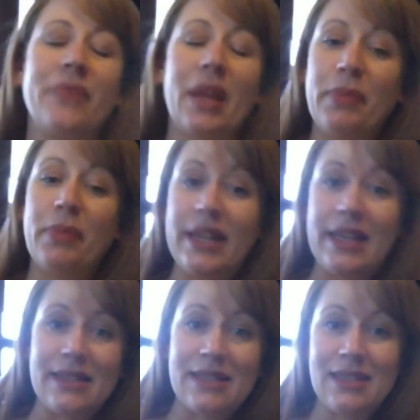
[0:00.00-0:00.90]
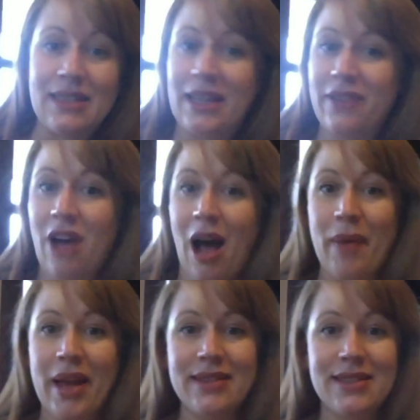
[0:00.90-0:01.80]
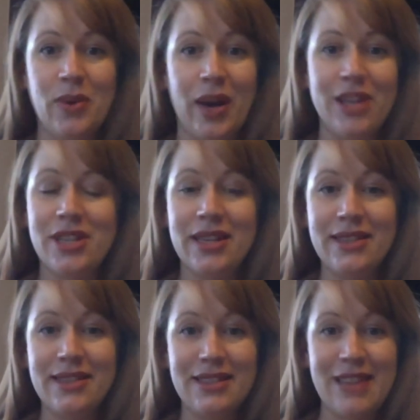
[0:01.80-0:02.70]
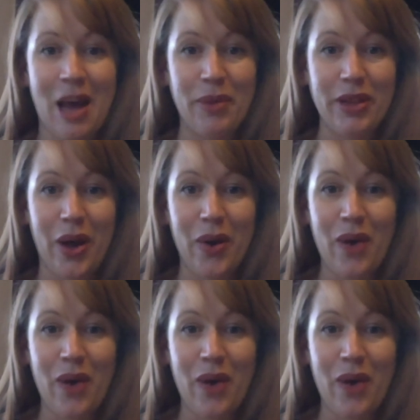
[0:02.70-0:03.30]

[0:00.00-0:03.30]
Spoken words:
please leave comments, questions down below.